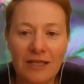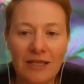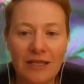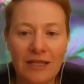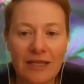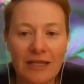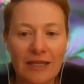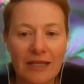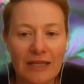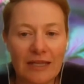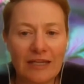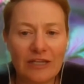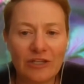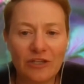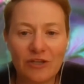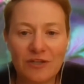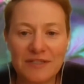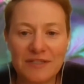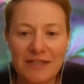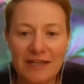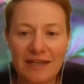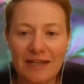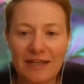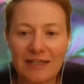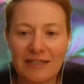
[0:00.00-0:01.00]
In New
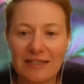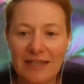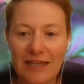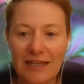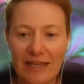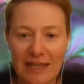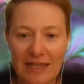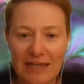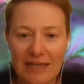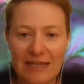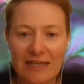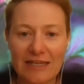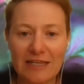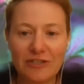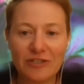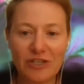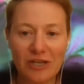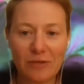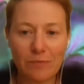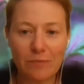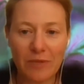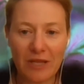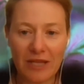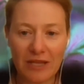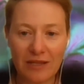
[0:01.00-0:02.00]
Zealand, any
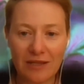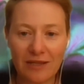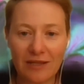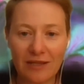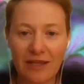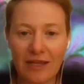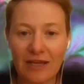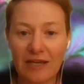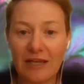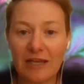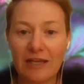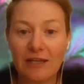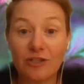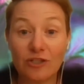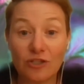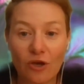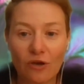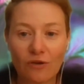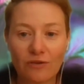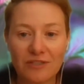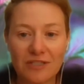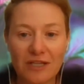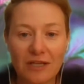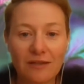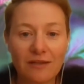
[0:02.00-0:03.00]
GP, any
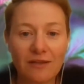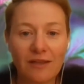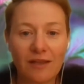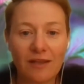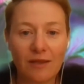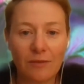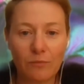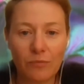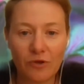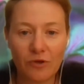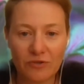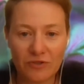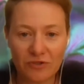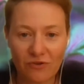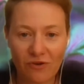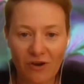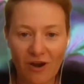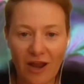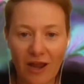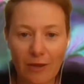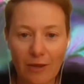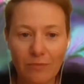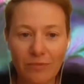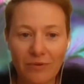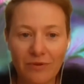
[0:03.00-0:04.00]
doctor can
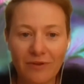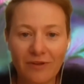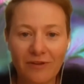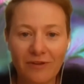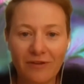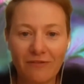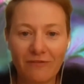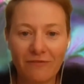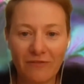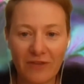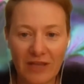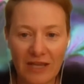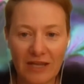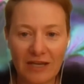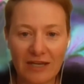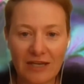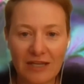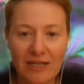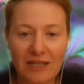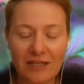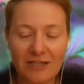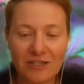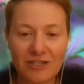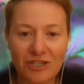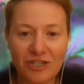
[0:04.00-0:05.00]
prescribe for any
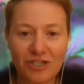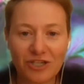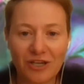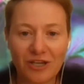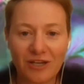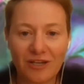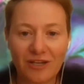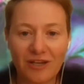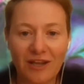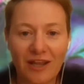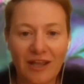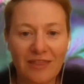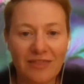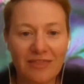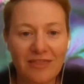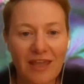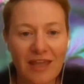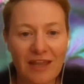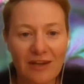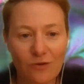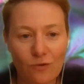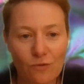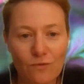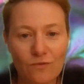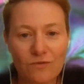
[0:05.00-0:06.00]
condition, and
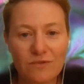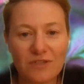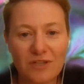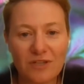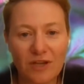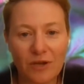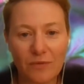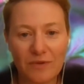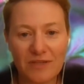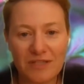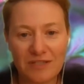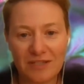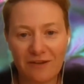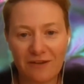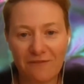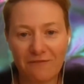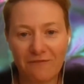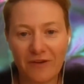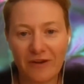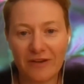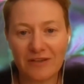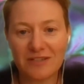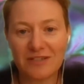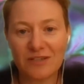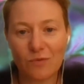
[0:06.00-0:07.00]
that also is
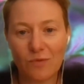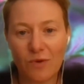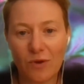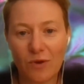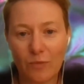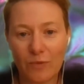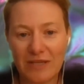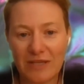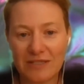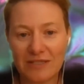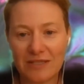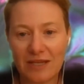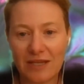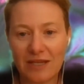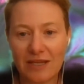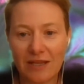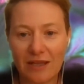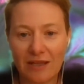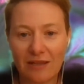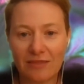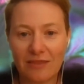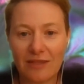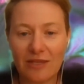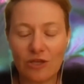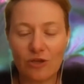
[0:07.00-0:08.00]
different to what we see
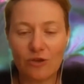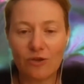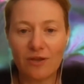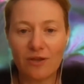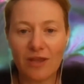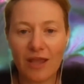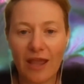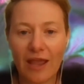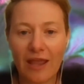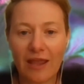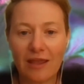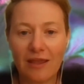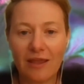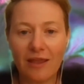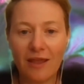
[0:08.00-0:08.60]
in the UK